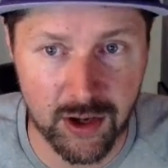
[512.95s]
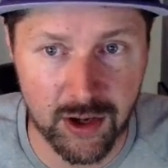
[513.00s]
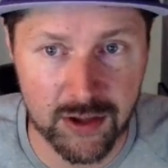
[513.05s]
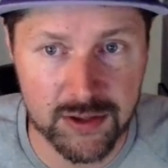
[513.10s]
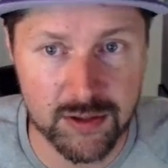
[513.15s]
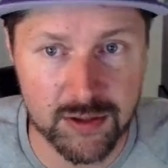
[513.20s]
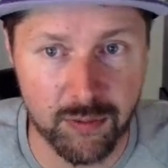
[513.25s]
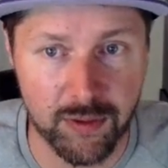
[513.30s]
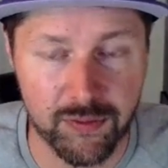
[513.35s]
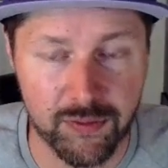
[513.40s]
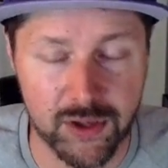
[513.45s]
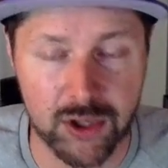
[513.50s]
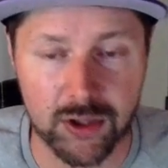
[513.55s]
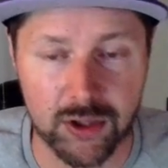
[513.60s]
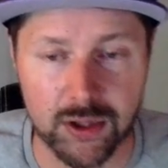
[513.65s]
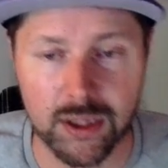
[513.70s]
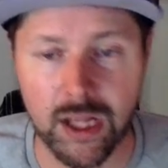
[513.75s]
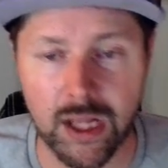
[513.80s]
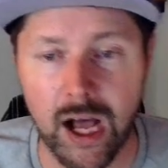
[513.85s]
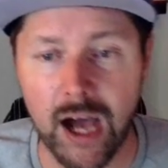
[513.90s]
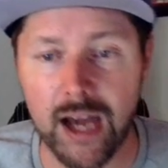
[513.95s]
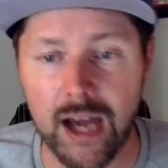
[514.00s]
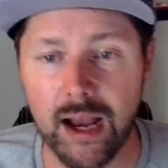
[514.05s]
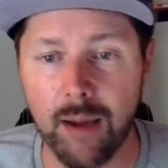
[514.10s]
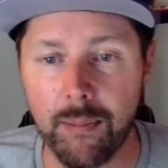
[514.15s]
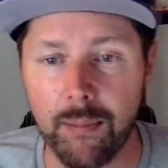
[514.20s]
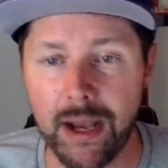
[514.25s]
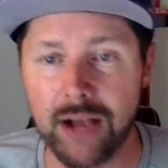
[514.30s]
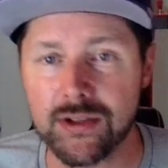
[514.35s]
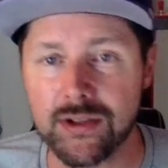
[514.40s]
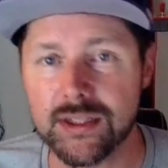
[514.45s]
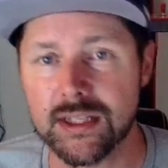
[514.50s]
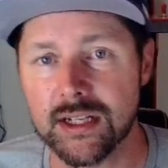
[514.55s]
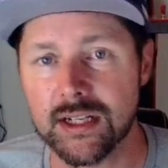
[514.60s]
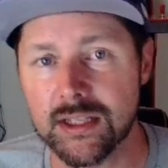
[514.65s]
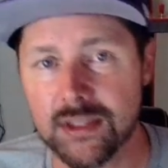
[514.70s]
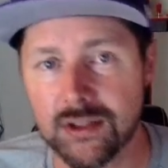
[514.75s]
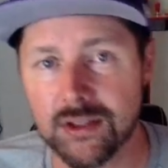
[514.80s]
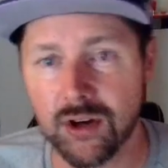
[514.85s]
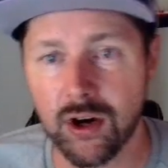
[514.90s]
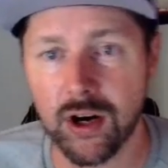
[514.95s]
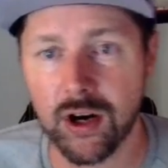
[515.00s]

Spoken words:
So we've heard a lot about Sinistar.